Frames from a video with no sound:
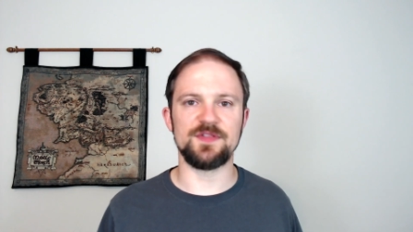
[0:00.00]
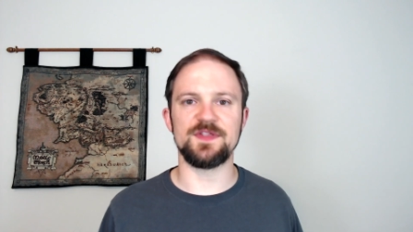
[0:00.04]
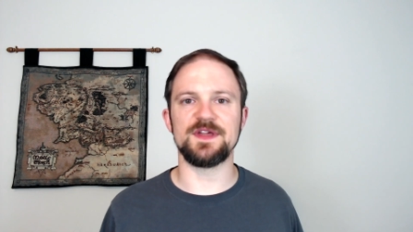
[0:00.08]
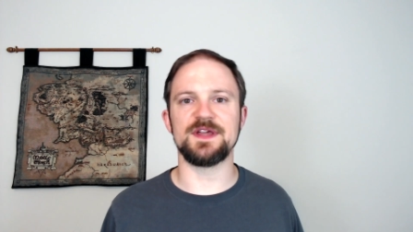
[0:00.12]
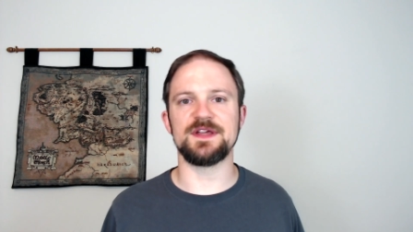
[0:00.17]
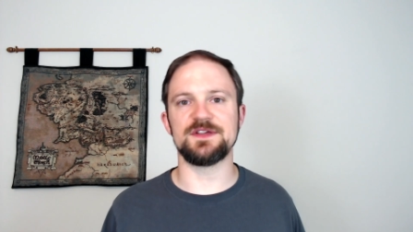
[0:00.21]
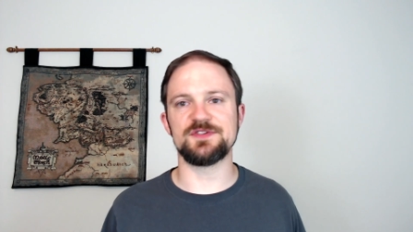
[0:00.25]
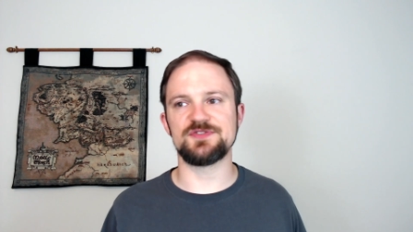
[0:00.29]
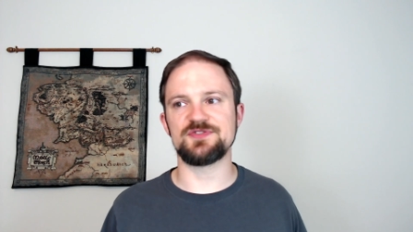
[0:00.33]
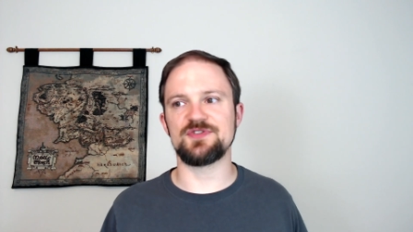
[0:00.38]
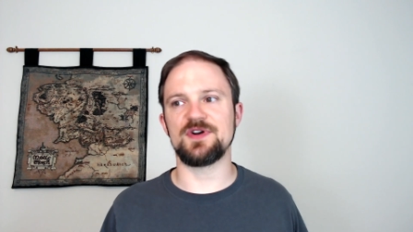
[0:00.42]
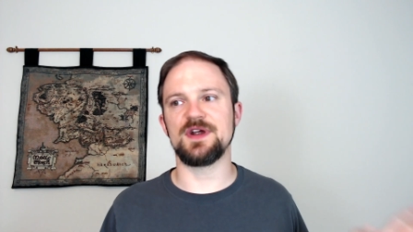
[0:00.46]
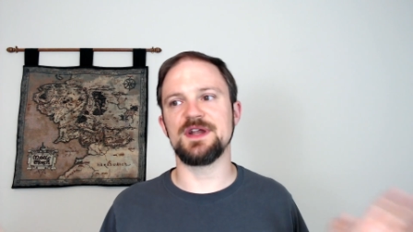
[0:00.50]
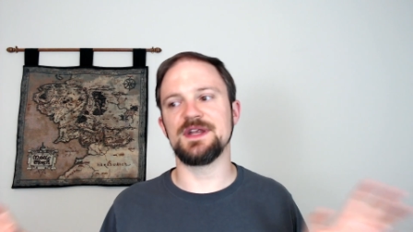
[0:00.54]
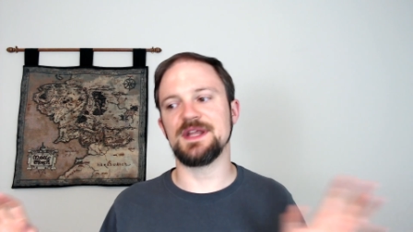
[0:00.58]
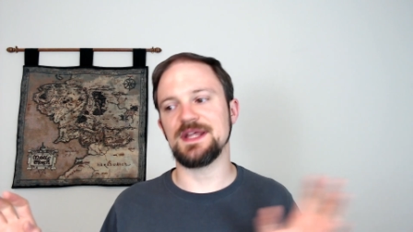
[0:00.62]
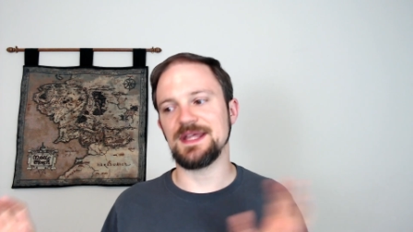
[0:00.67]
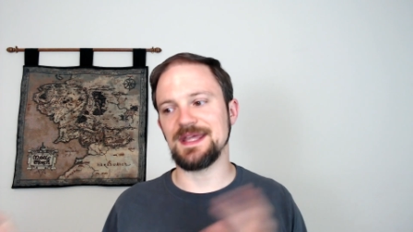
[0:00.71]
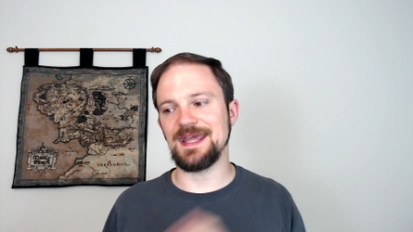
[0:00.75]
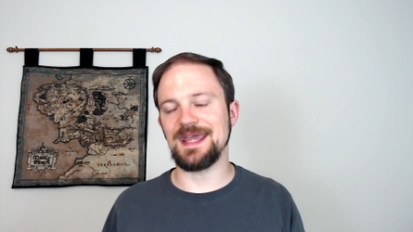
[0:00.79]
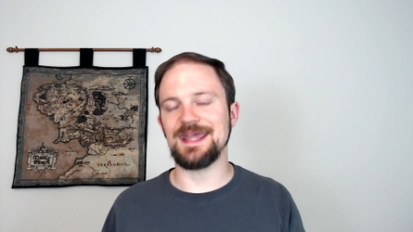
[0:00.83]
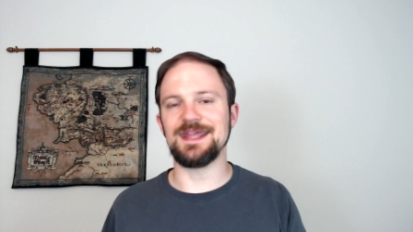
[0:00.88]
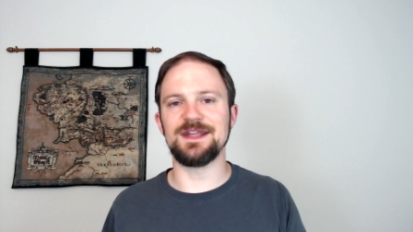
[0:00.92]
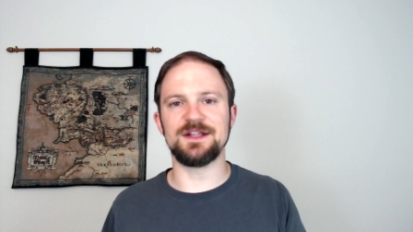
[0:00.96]
things, trying to
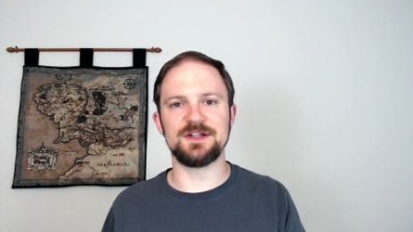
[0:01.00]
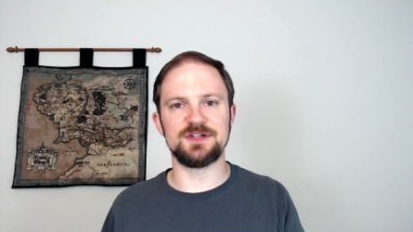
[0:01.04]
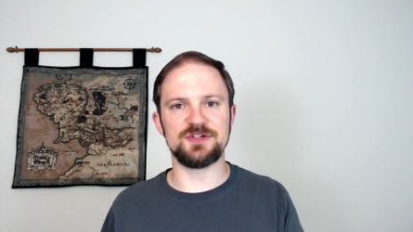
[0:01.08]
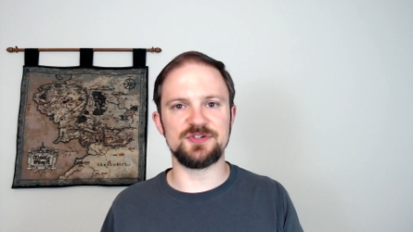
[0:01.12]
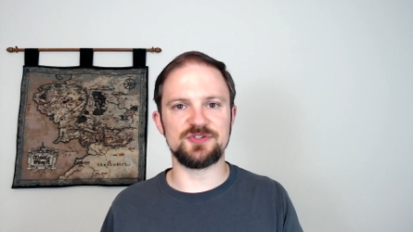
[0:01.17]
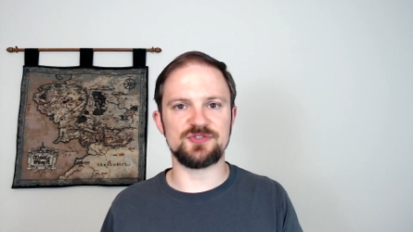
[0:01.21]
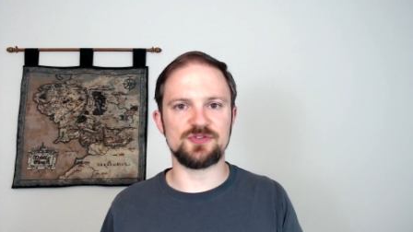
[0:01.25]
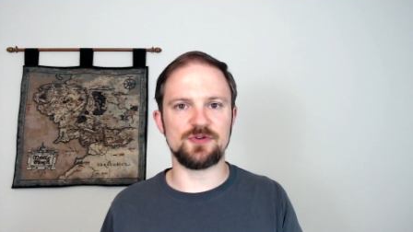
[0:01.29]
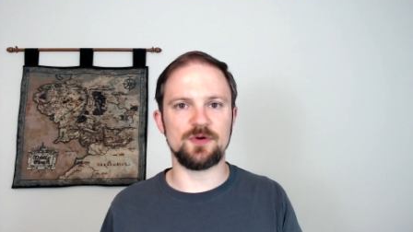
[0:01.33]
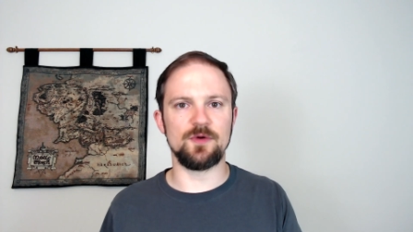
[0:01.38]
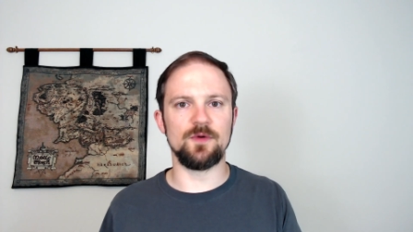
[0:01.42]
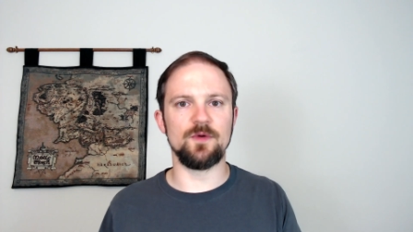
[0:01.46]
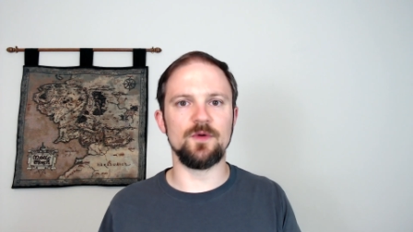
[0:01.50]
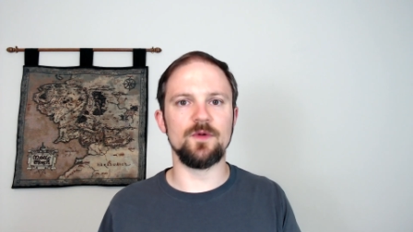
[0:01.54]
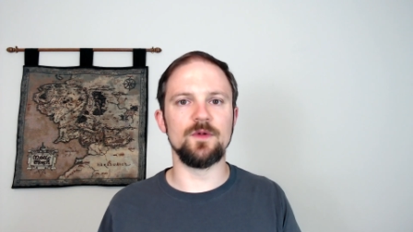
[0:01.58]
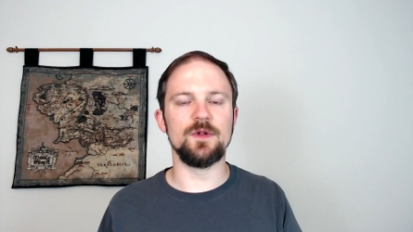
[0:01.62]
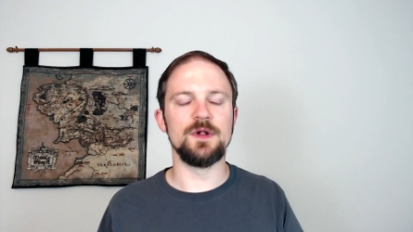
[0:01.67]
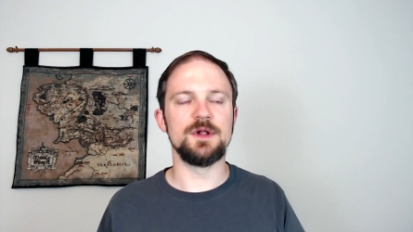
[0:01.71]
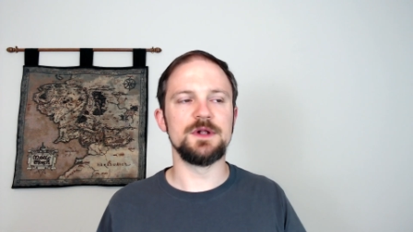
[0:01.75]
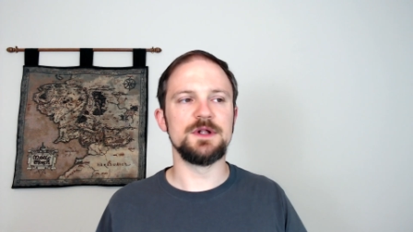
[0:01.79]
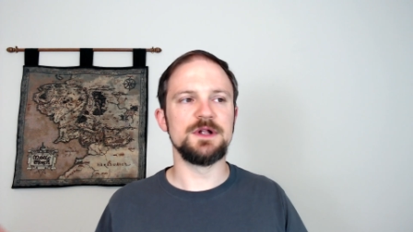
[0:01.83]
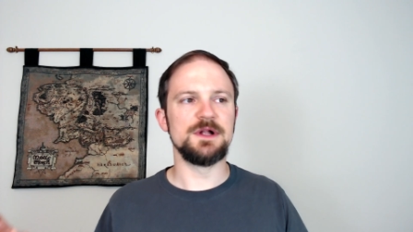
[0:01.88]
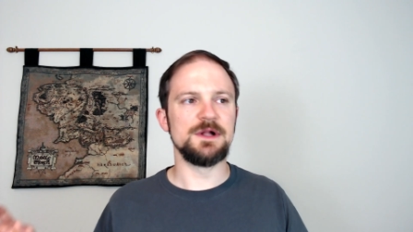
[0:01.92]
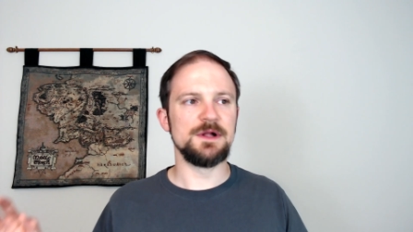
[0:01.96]
gain control.